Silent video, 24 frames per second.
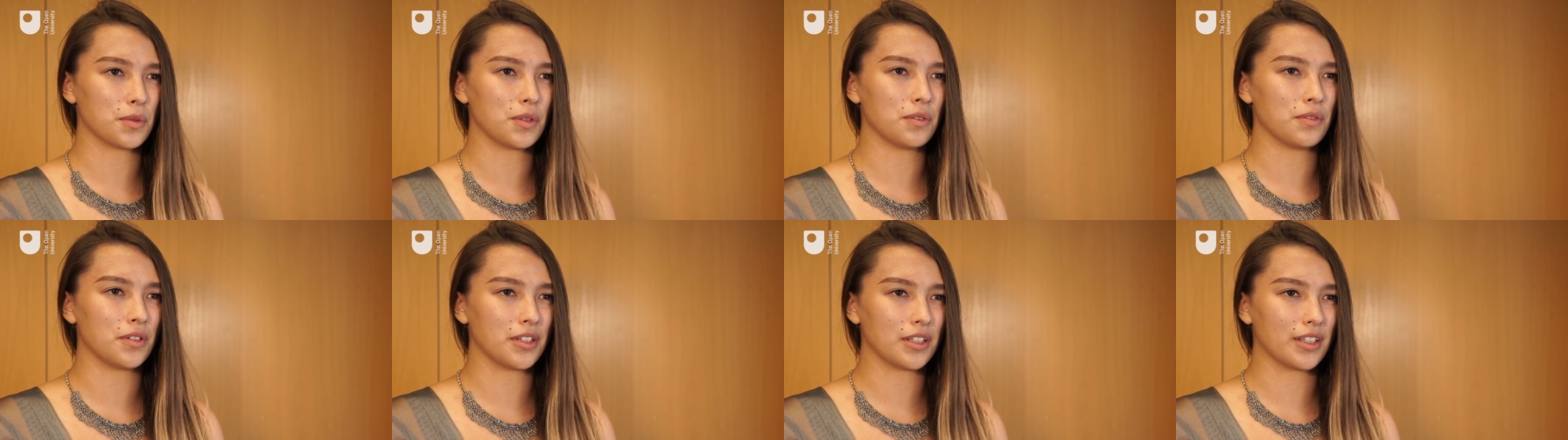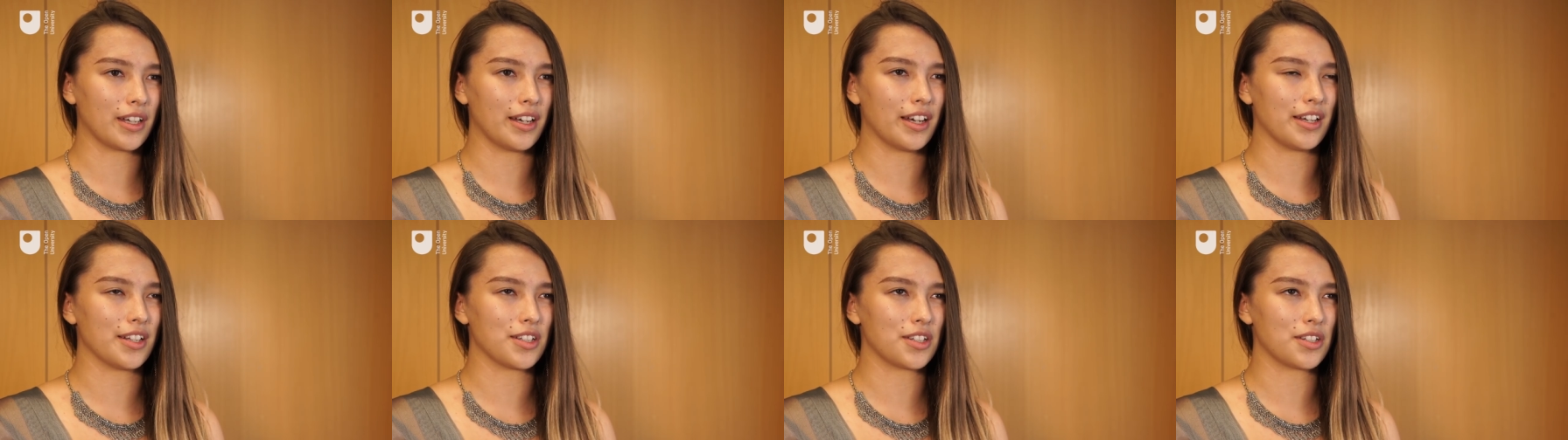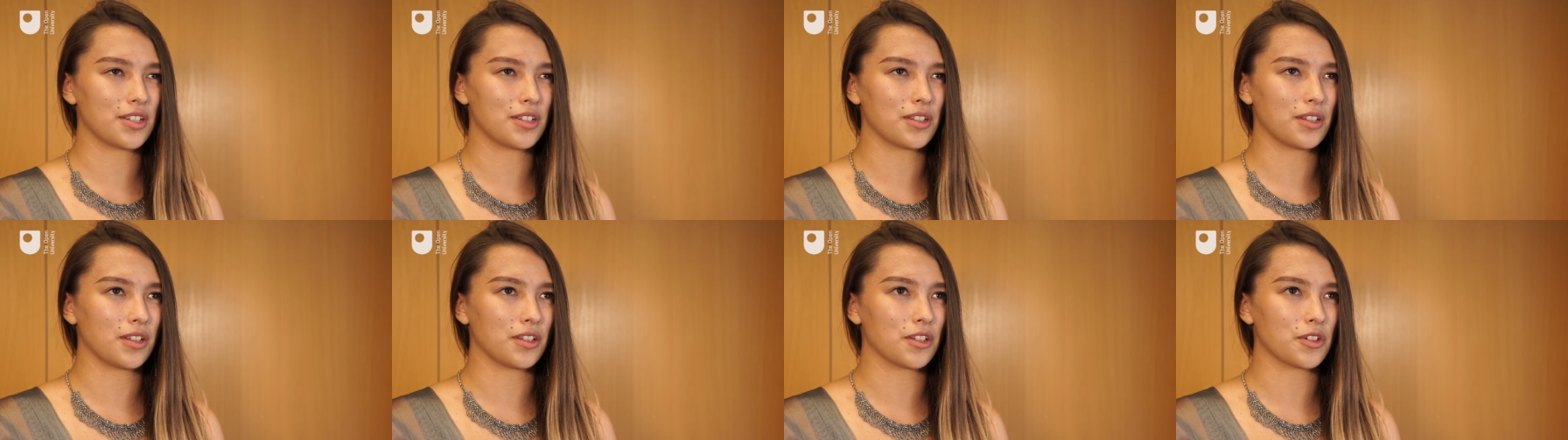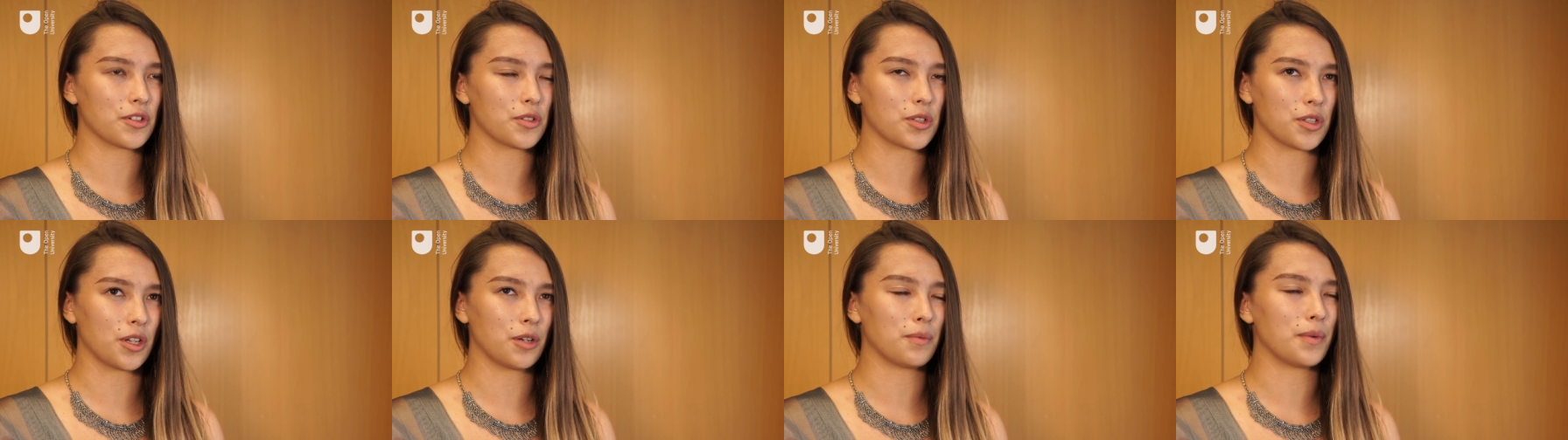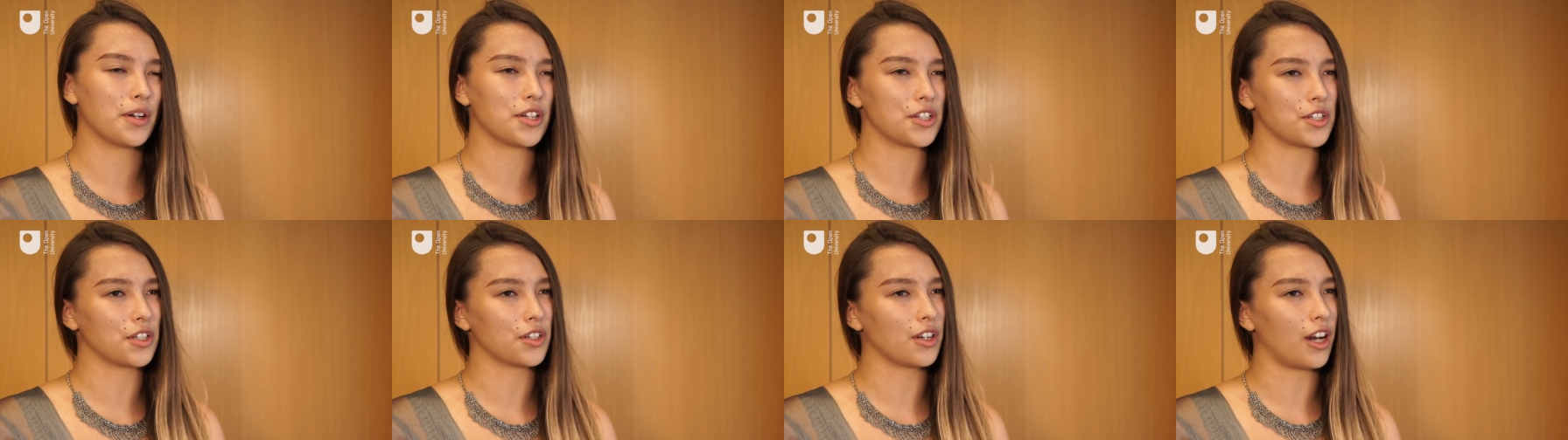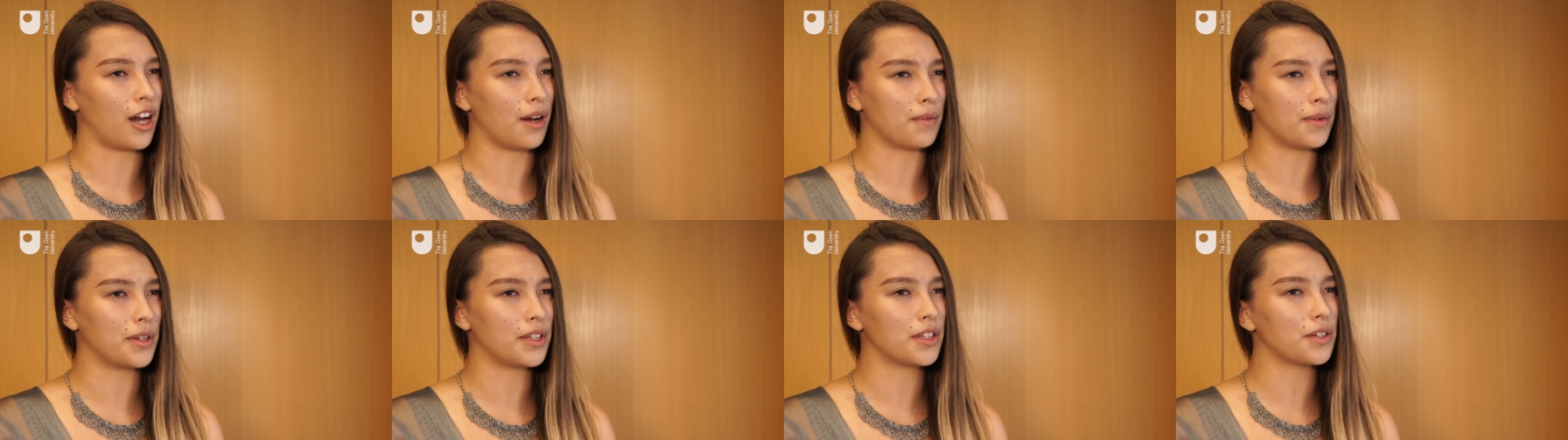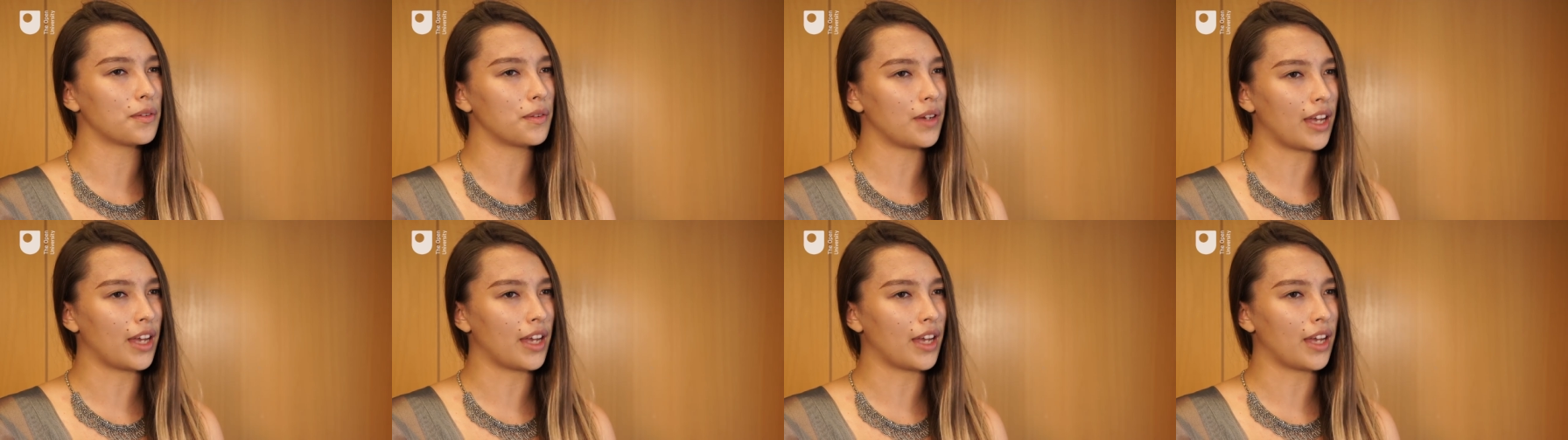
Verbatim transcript: we realized that there's so much in common that